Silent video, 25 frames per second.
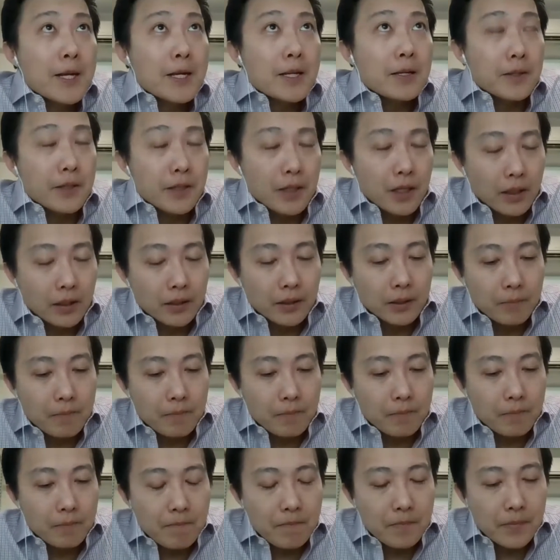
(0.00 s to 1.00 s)
The
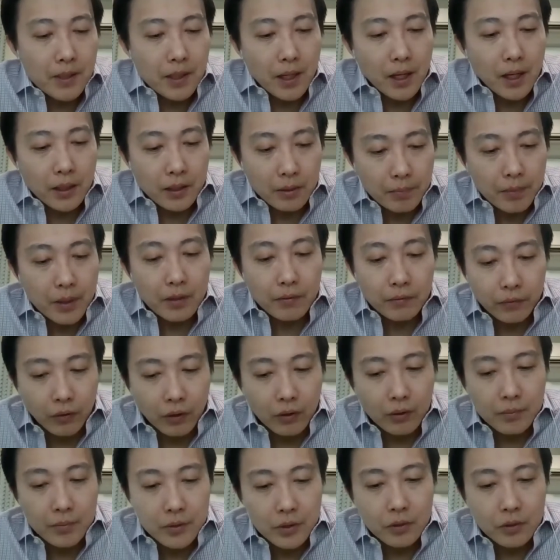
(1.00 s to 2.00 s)
other
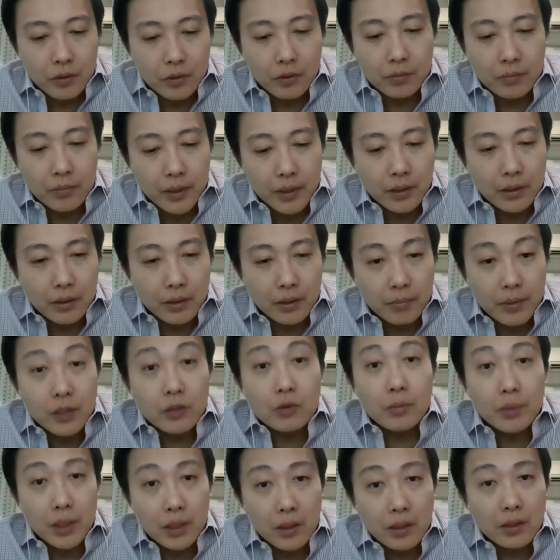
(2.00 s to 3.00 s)
platforms could be the
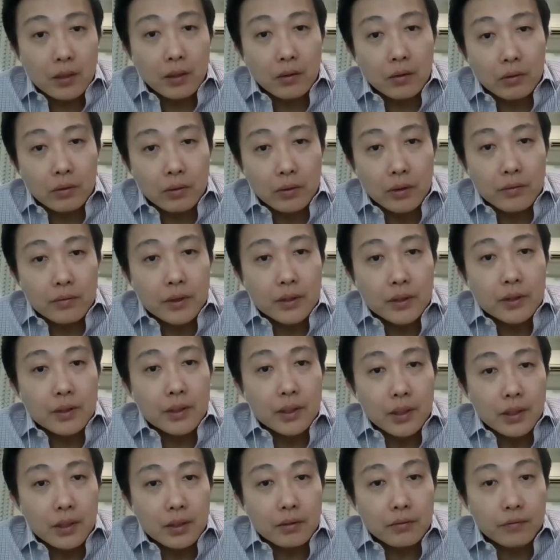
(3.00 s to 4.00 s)
P2P or even
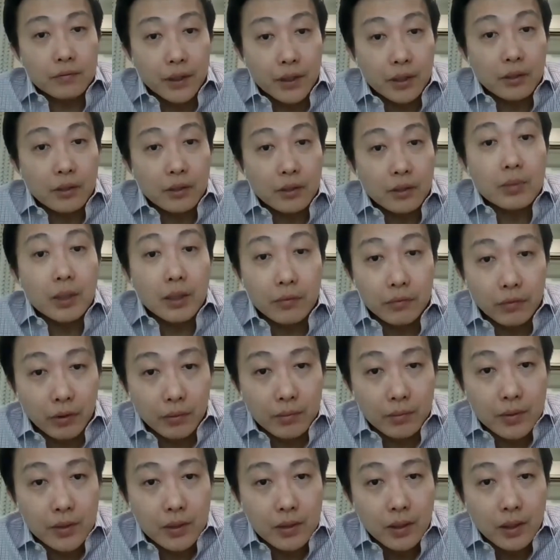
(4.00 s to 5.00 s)
the funding
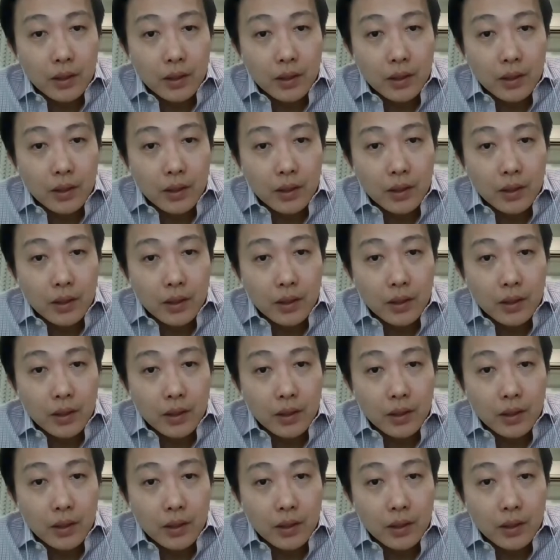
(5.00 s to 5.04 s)
platforms.